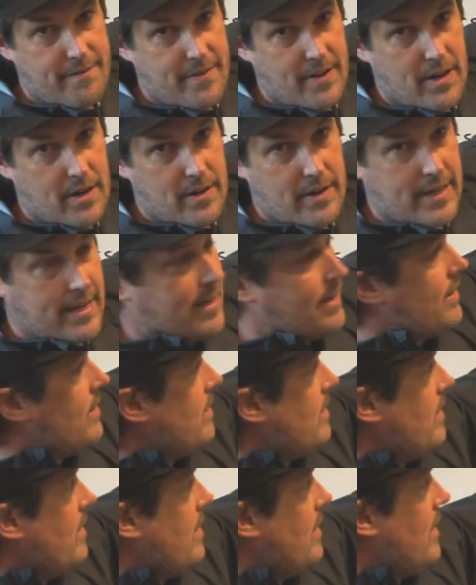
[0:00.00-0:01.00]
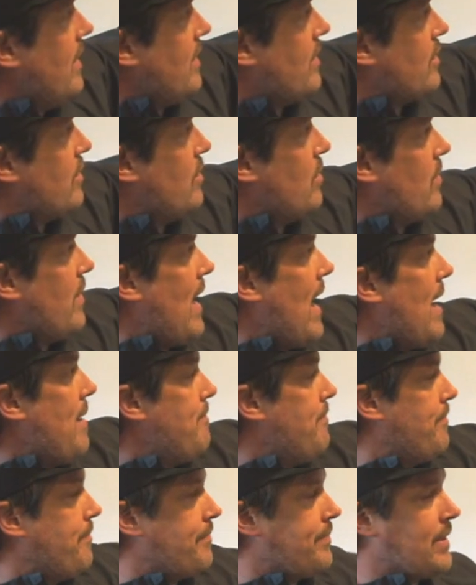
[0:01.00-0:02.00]
ferry and do
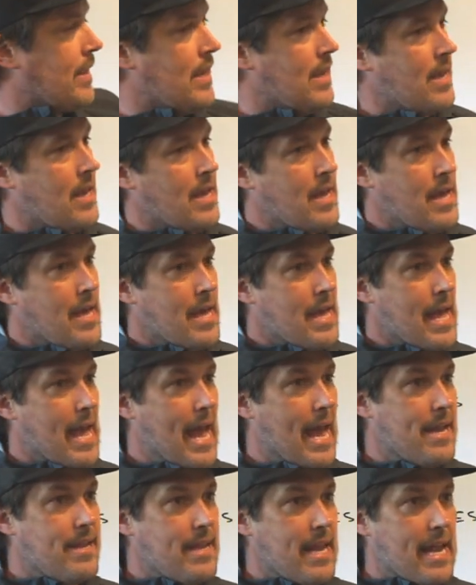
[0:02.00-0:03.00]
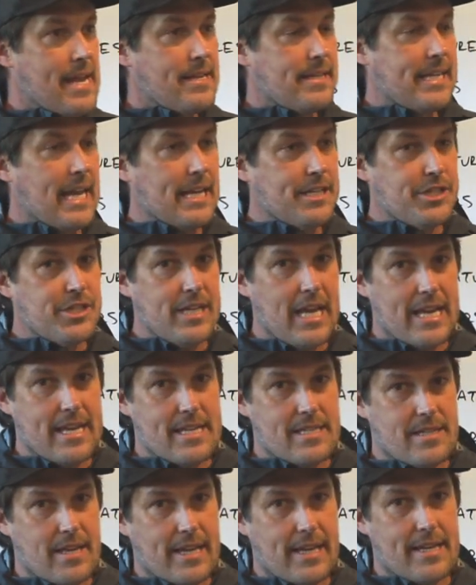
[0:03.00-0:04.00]
that. And catching
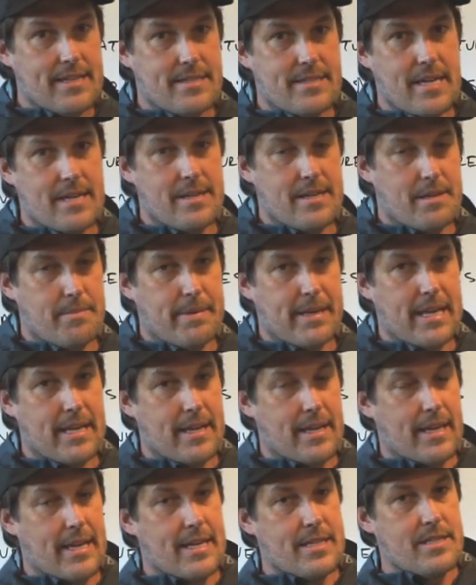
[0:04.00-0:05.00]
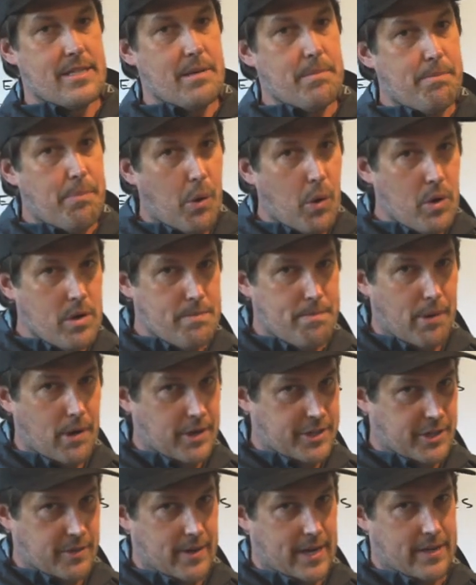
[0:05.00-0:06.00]
eddies, like I said in the beginning, it's an important
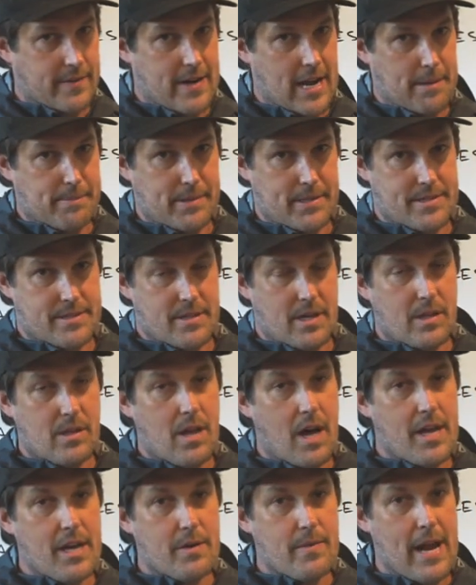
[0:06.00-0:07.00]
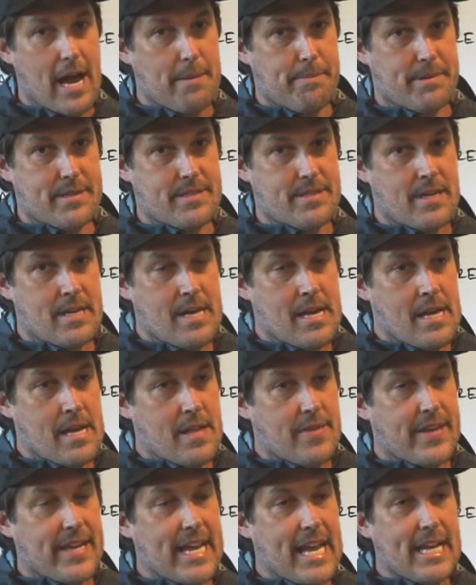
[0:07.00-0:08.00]
part to running rapids. A lot of rapids,
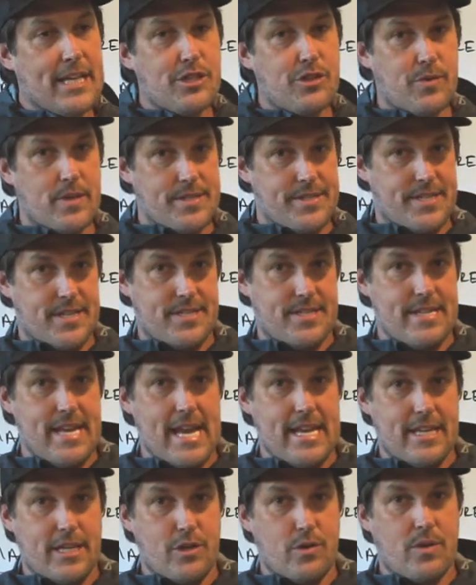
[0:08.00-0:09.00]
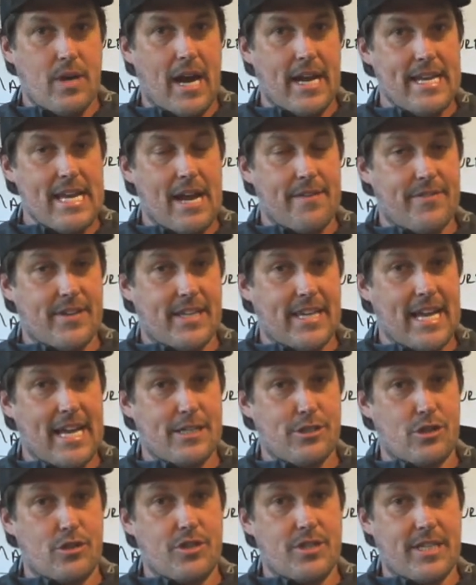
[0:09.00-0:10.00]
the entrance is an eddy. You kind of have to
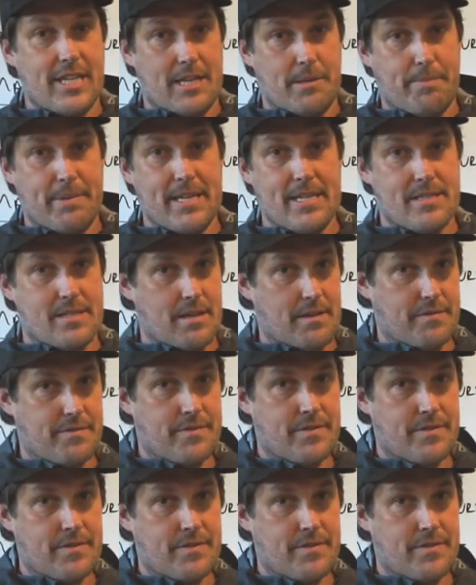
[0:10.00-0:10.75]
catch or just get a piece of,